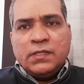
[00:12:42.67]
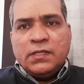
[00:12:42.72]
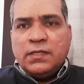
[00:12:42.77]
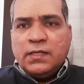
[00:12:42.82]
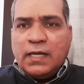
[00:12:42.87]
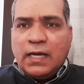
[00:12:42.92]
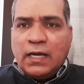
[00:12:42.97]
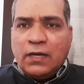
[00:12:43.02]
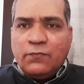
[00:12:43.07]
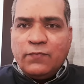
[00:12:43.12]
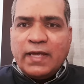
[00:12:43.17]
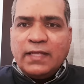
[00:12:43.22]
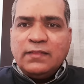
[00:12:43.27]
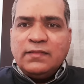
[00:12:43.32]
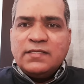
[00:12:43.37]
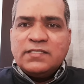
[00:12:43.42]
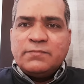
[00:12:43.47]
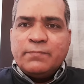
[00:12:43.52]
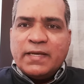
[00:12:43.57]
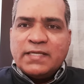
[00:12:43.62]
And when
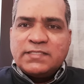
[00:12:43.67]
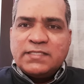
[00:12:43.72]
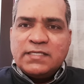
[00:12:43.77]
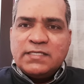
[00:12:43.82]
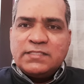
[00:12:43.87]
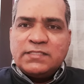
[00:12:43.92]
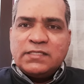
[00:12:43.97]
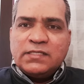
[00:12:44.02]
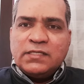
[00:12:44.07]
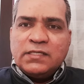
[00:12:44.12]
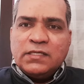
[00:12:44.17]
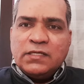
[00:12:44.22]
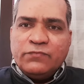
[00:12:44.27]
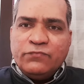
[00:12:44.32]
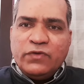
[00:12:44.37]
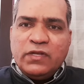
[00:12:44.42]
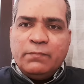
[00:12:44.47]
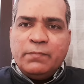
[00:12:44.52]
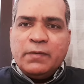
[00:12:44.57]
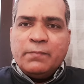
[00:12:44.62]
this message
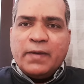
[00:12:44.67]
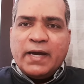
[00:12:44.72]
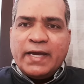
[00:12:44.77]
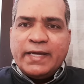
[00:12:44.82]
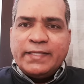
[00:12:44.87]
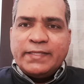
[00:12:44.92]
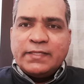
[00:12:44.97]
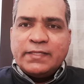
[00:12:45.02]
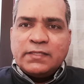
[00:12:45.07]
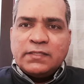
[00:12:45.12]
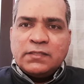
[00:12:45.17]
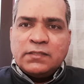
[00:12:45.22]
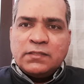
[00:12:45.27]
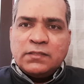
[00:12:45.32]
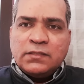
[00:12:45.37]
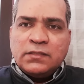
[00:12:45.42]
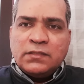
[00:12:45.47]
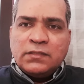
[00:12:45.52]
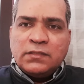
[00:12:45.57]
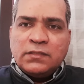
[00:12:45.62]
will be mine,
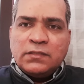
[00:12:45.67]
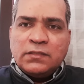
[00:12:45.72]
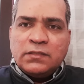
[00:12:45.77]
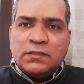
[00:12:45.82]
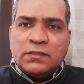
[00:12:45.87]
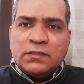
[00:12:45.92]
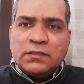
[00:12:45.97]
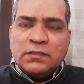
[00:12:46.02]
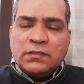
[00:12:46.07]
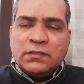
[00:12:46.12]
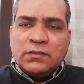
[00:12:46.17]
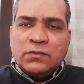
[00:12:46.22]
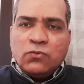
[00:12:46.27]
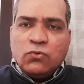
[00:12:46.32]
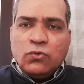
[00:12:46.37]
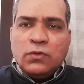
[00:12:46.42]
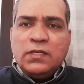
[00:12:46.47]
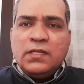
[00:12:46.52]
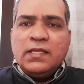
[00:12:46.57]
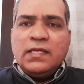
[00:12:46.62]

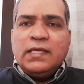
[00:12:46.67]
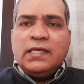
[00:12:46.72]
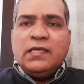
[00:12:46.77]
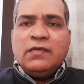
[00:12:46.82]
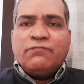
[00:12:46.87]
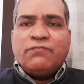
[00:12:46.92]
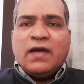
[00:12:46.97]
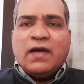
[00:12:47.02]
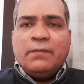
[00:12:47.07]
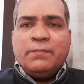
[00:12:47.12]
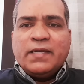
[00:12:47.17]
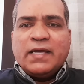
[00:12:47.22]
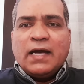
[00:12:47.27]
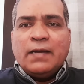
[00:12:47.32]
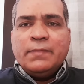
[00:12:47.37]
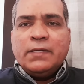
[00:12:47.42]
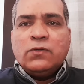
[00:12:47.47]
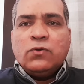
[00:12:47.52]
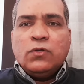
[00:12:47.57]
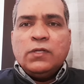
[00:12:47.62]
only if I
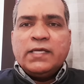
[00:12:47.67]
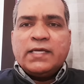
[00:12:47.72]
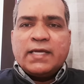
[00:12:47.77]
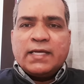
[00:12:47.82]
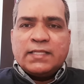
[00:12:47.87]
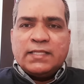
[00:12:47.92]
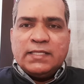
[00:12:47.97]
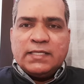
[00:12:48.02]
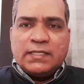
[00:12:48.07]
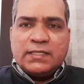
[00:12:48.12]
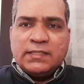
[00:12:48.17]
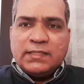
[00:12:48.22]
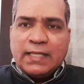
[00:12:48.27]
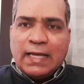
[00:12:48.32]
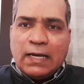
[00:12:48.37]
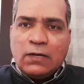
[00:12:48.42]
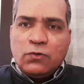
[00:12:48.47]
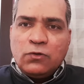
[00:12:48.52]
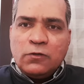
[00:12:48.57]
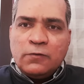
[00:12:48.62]
become a holy Catholic.
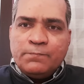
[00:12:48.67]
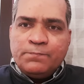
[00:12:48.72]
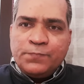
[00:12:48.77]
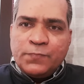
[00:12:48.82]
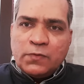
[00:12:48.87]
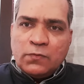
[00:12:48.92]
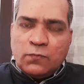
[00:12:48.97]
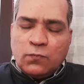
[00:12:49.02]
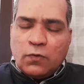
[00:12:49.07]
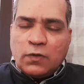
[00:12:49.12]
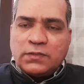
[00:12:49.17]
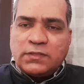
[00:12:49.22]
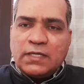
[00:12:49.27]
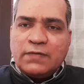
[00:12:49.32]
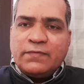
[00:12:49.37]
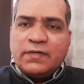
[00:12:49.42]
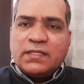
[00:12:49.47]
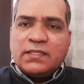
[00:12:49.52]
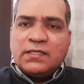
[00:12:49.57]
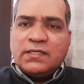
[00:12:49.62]
Now,
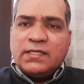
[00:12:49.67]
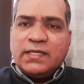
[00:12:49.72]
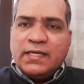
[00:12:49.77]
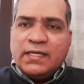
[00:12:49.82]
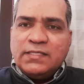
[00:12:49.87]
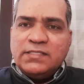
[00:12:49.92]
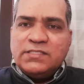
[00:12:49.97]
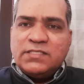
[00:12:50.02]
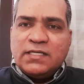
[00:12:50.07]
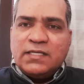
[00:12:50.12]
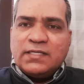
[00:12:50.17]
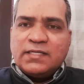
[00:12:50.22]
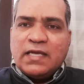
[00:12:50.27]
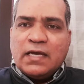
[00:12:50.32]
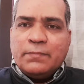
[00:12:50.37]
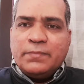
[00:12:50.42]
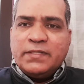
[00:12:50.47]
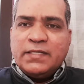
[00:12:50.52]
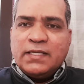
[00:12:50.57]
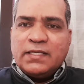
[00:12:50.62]
whatever the angel
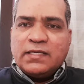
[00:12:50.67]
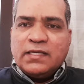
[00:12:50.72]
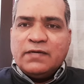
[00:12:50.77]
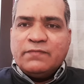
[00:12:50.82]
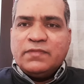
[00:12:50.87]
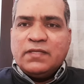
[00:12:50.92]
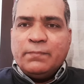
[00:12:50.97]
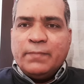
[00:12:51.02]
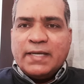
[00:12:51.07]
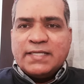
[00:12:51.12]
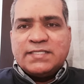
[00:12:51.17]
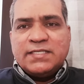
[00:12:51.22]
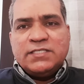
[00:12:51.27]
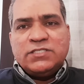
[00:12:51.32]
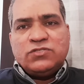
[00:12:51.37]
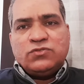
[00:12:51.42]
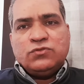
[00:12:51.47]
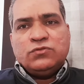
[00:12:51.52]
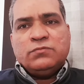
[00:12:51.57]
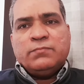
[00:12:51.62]
Gabriel gave the
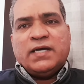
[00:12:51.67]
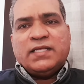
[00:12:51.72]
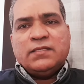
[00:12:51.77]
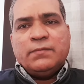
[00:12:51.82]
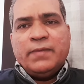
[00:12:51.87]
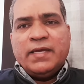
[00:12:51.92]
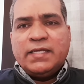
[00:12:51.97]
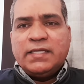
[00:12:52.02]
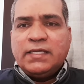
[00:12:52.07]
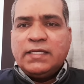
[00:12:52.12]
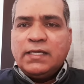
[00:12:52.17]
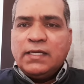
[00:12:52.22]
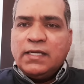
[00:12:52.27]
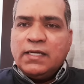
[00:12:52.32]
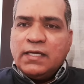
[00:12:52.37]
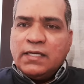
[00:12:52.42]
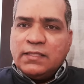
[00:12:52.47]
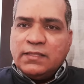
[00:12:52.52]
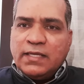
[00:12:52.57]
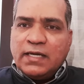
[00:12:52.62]
message to Mother Mary,
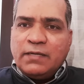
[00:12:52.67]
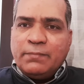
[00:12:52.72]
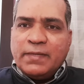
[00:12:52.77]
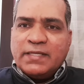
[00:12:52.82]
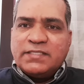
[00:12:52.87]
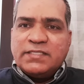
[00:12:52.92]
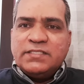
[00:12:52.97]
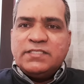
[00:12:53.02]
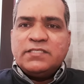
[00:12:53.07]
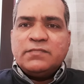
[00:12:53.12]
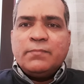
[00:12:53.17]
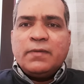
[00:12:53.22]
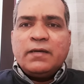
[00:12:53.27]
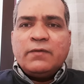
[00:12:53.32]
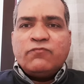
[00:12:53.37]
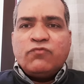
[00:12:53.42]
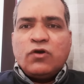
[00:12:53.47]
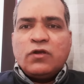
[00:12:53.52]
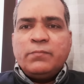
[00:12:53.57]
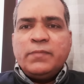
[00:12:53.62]
that message is
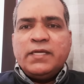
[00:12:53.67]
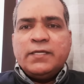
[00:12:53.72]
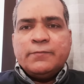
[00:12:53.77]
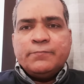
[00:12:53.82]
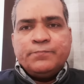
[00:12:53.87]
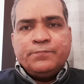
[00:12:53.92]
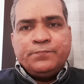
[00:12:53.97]
for me.